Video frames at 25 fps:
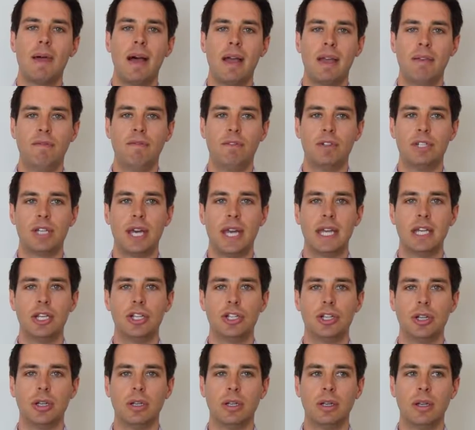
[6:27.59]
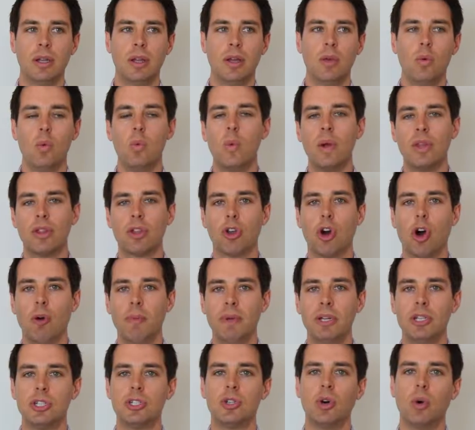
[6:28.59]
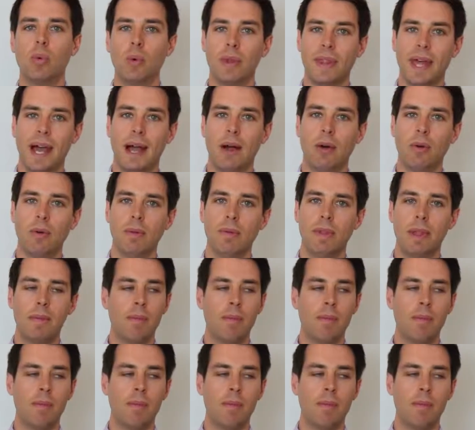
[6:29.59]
that invitation with comments or without.